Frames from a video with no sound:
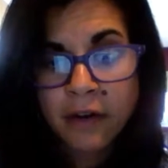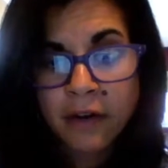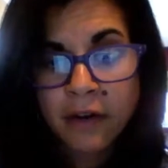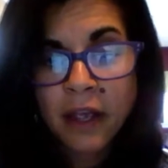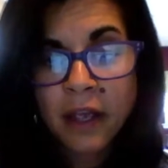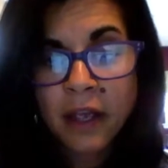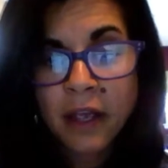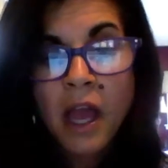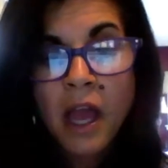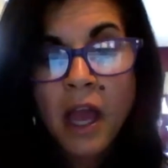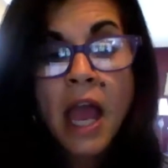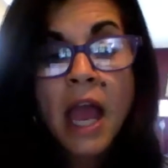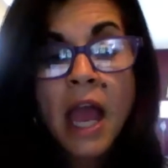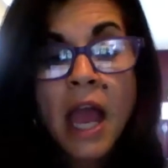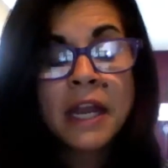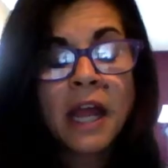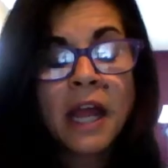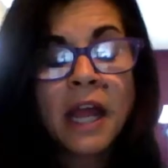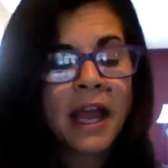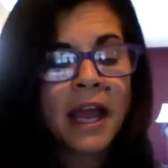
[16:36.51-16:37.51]
great.
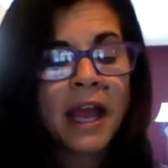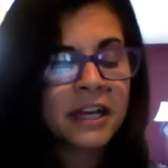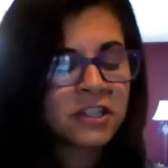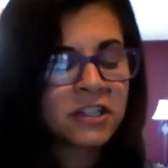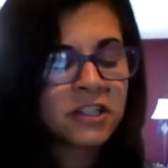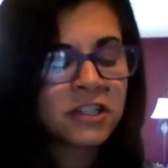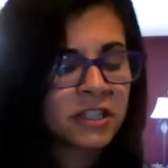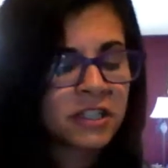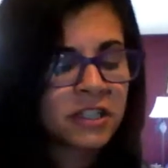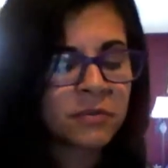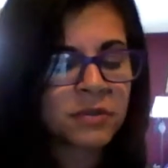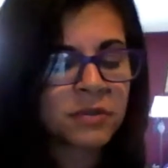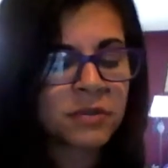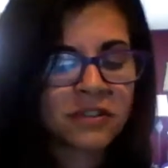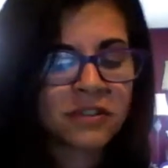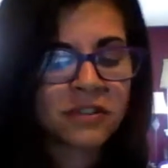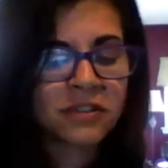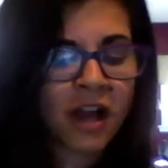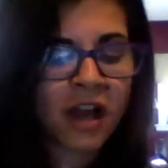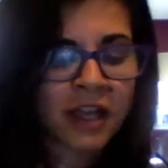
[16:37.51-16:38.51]
And I actually was
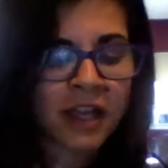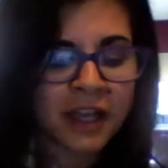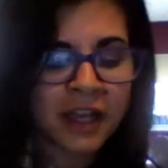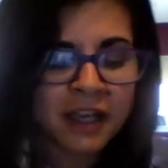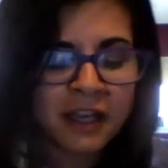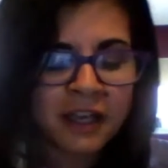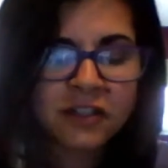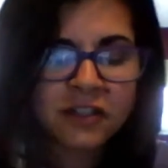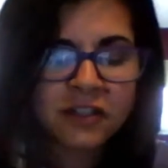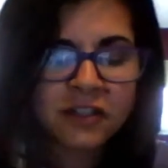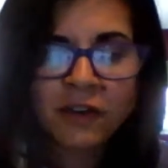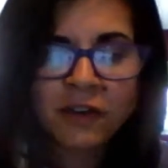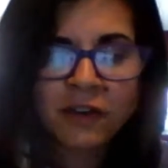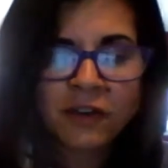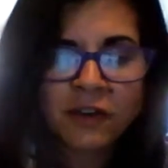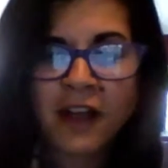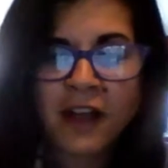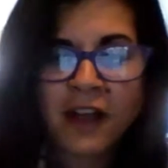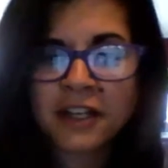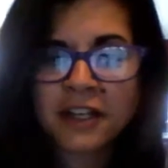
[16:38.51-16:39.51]
talking to a
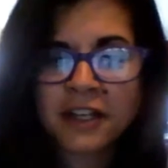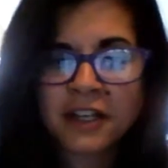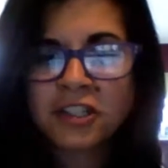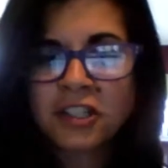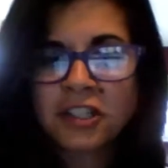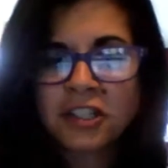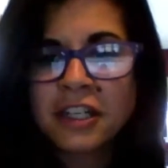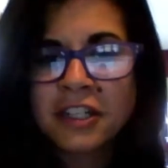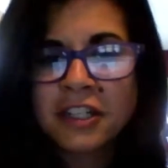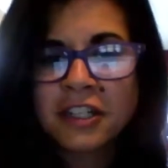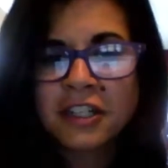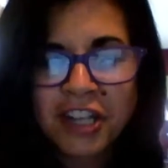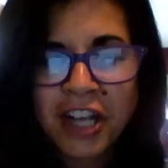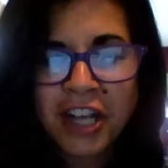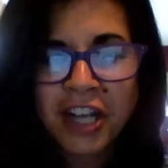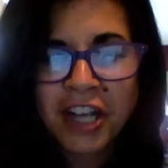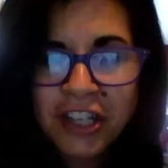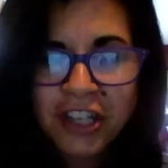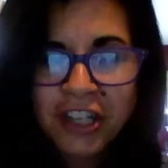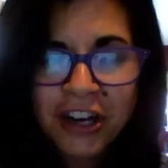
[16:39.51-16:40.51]
friend, and she she
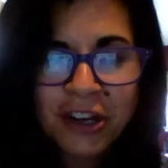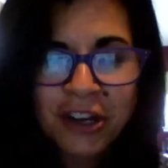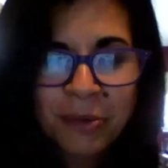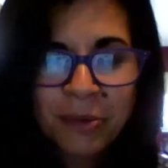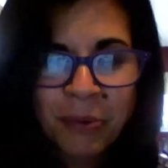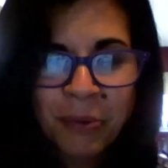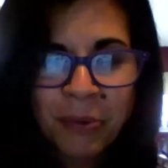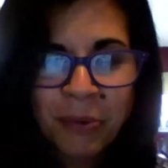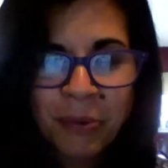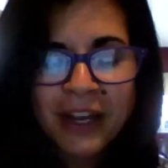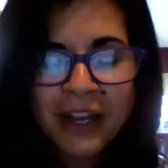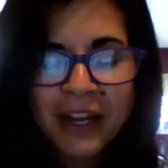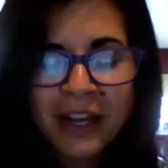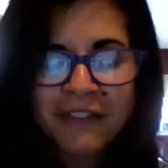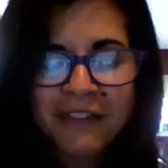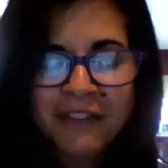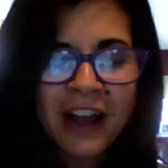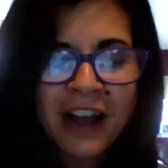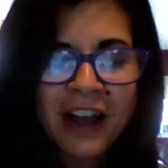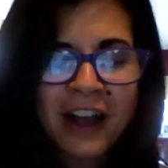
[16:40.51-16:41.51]
actually had a good point, and
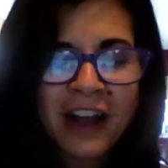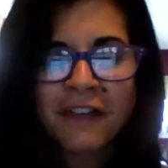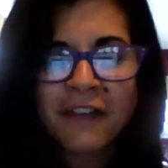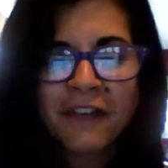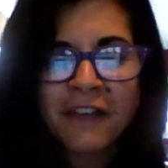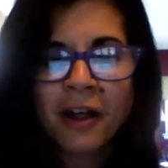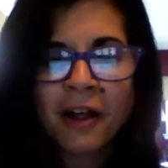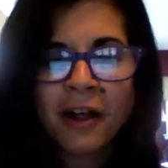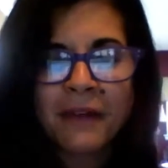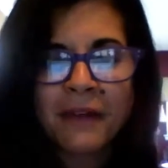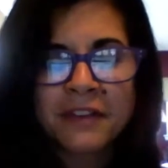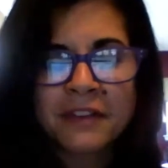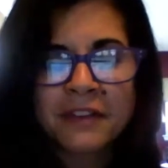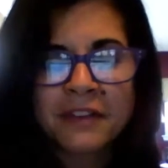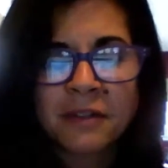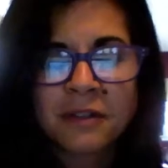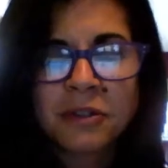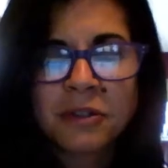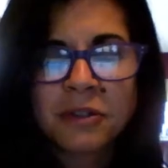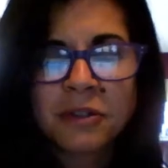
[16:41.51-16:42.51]
I forgot I forgot all about
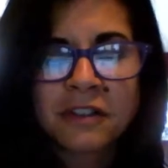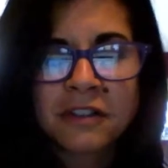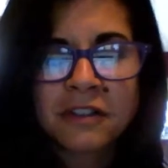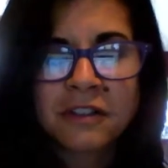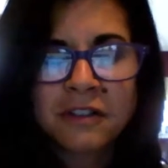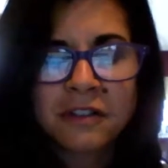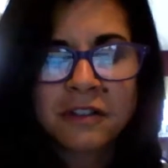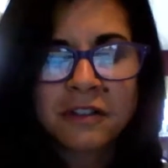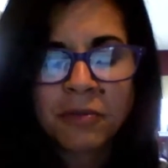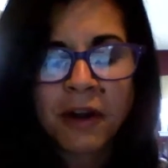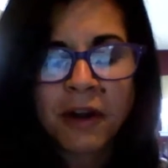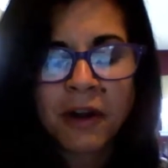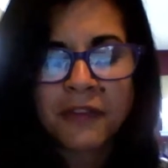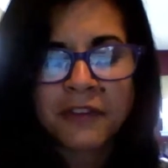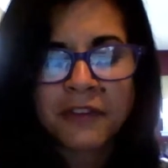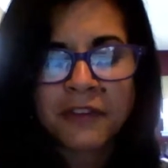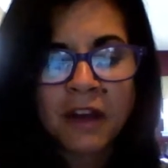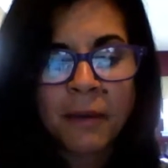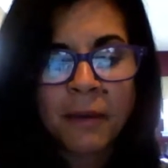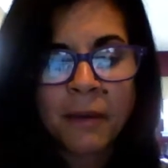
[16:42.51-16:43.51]
this till we just brought
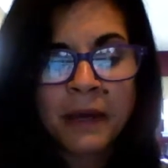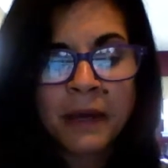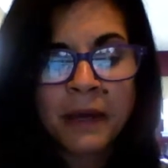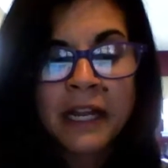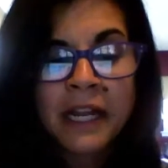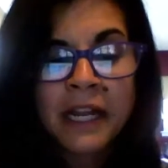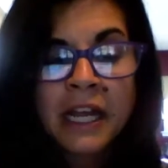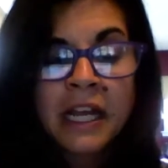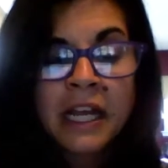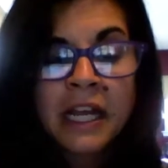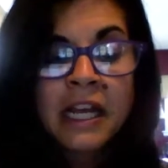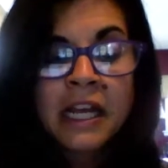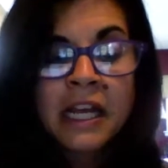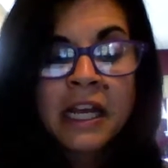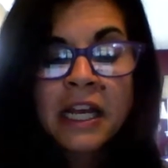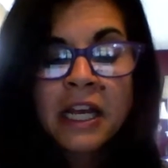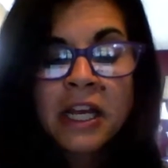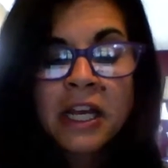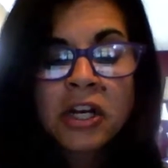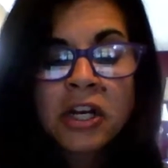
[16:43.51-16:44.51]
this up. But
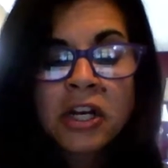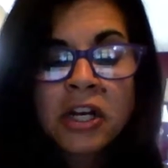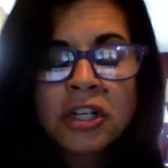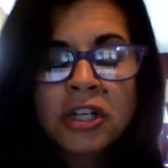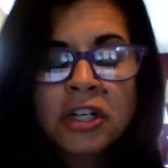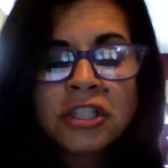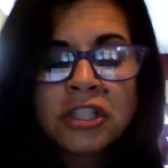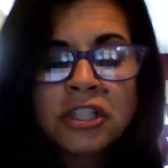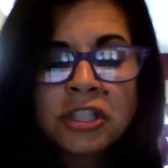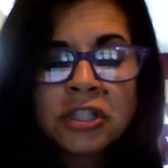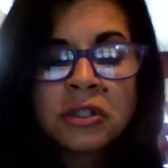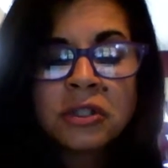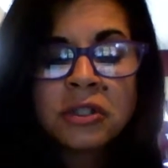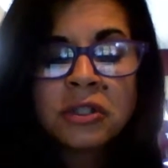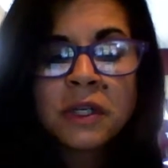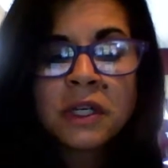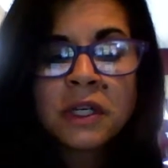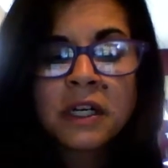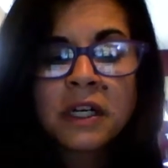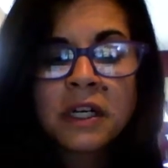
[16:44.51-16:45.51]
could
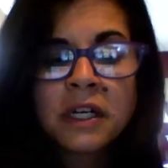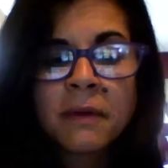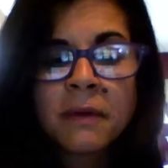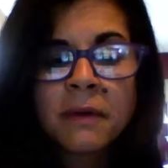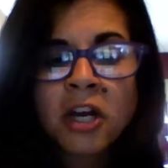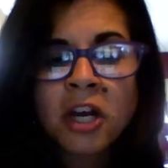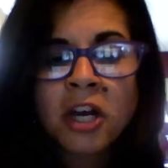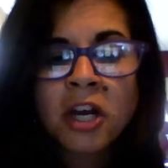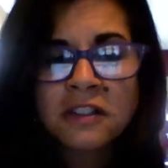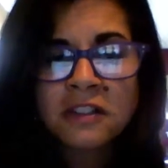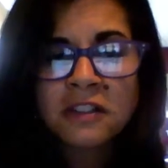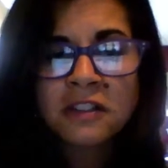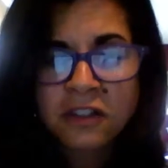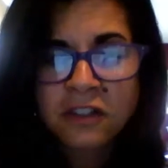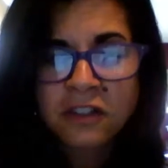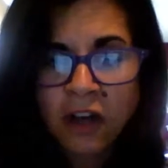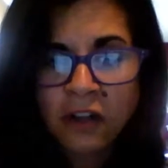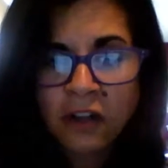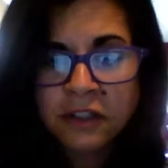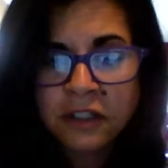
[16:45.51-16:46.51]
you
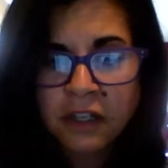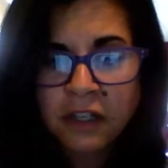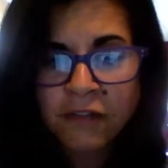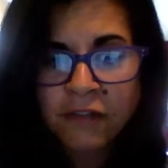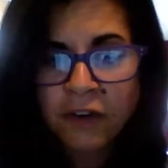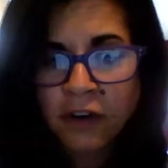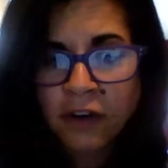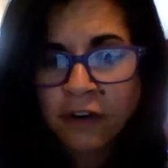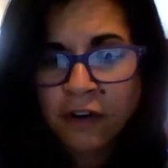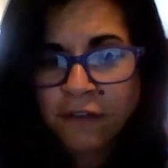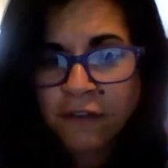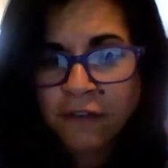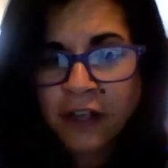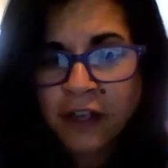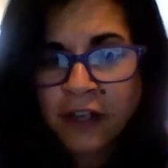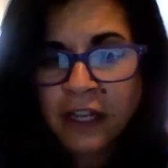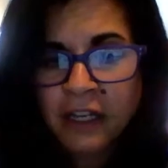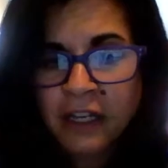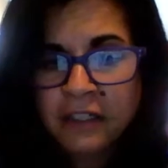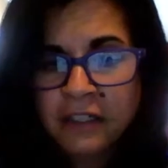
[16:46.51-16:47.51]
consult for a
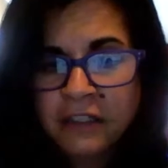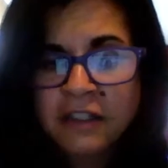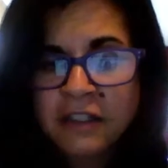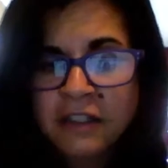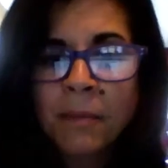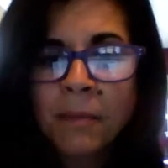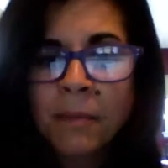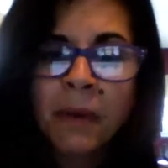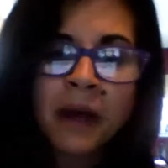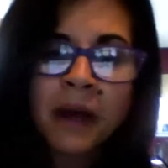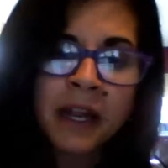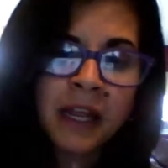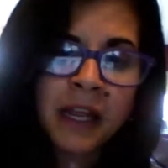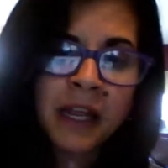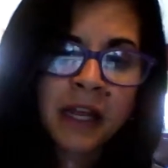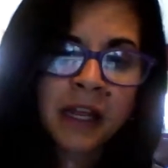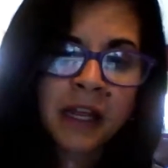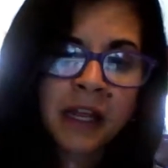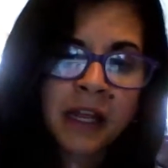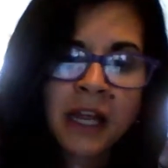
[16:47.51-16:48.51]
fee
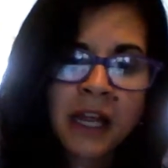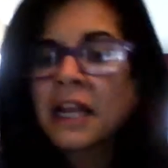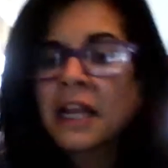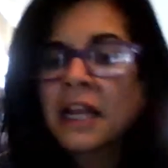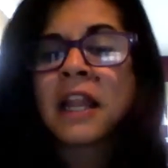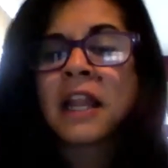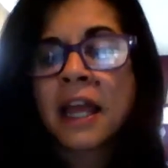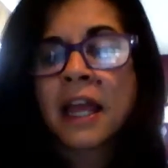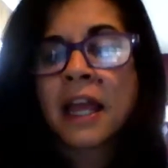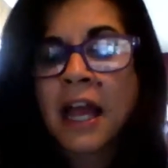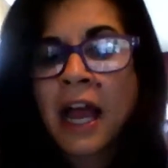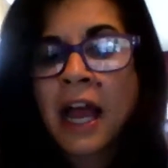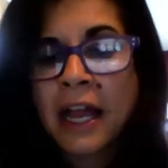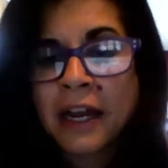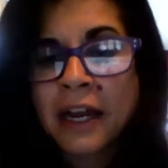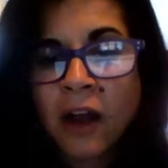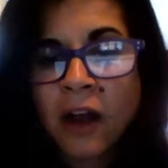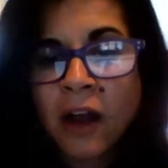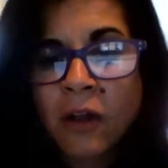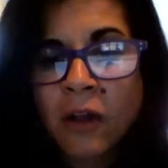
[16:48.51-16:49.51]
somebody in like
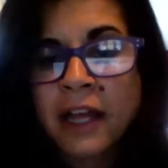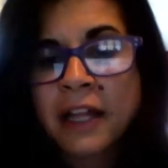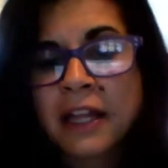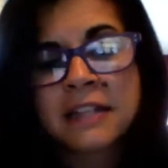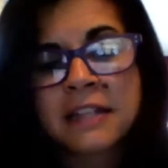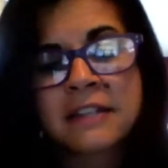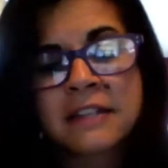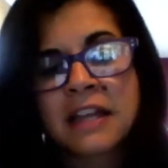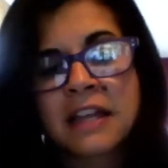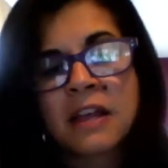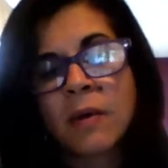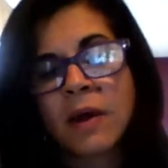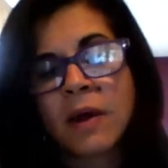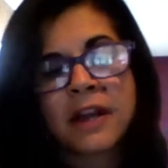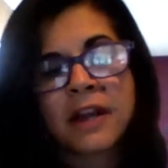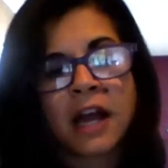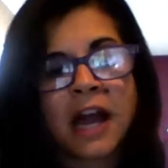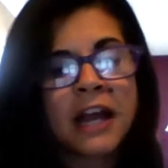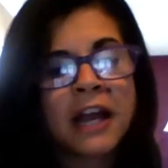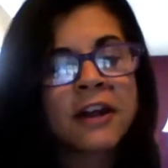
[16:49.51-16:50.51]
Idaho? Like, let's say they
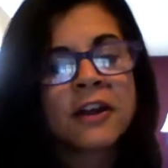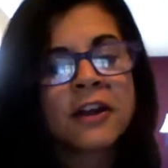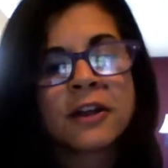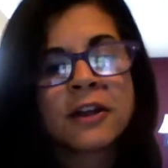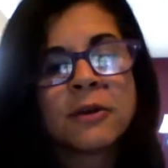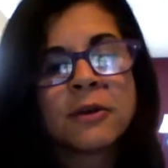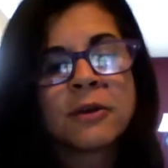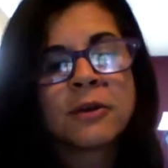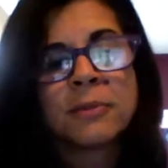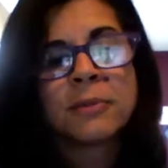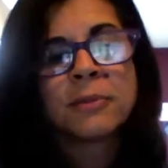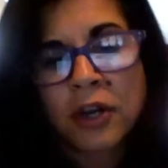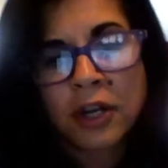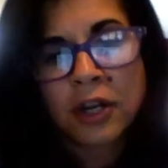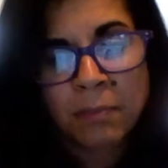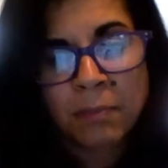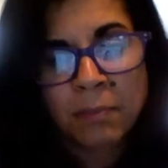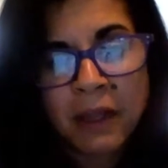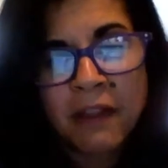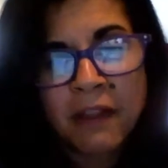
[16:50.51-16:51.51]
wanted to hire you, but you
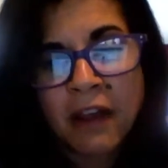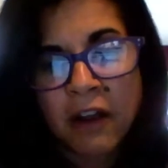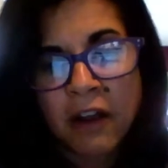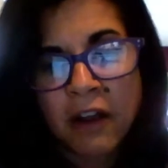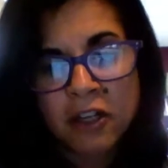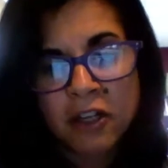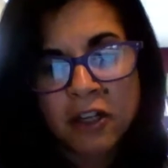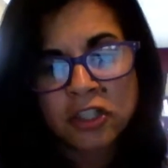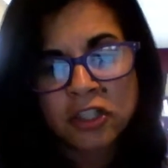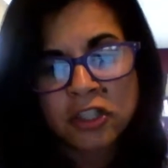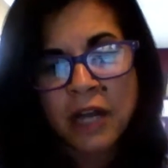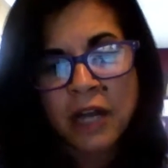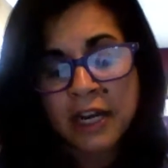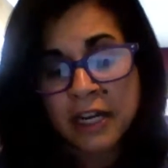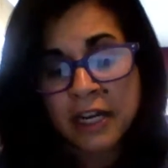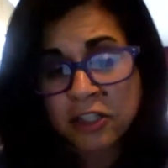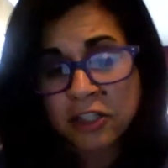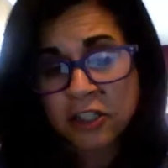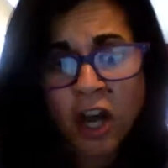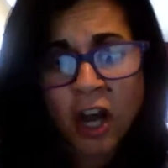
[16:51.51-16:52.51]
couldn't be there. Could you
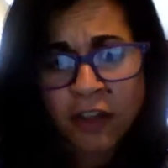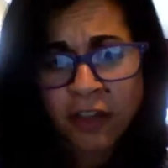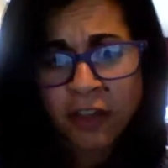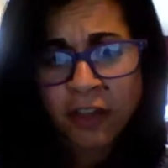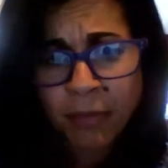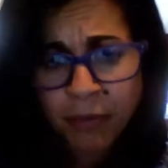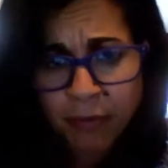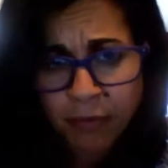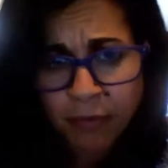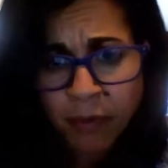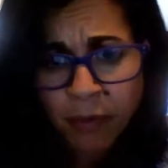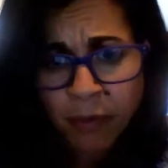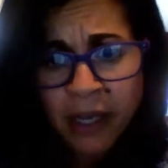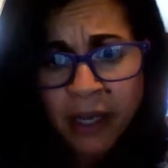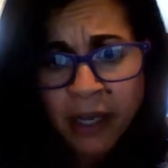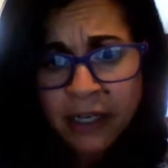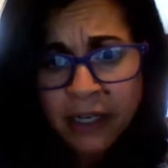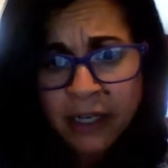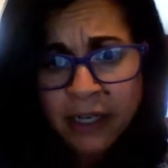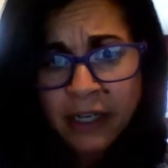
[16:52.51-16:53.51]
kind of talk them through
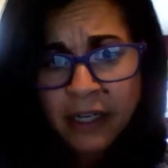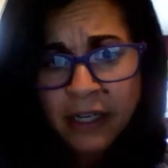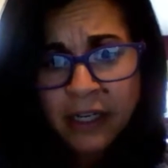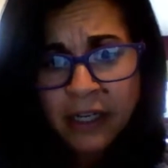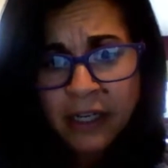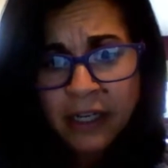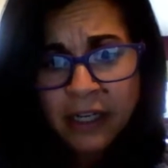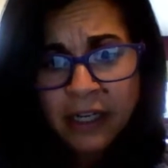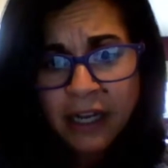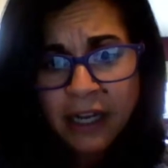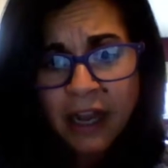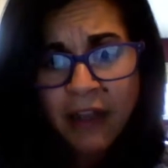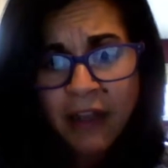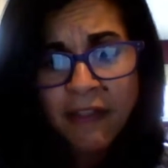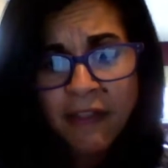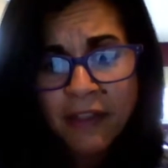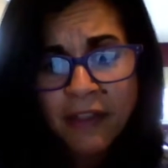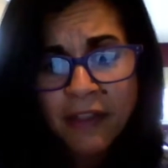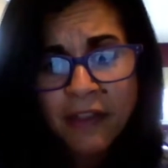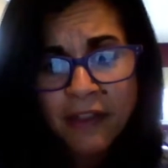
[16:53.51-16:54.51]
it? I can and
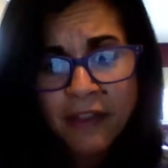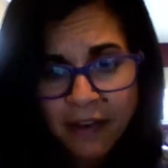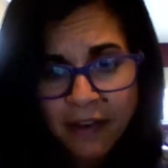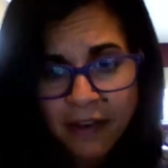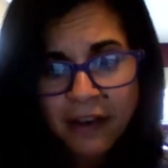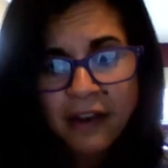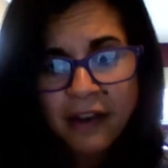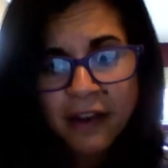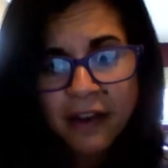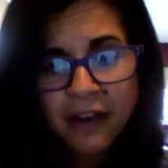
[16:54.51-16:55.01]
Skype with them.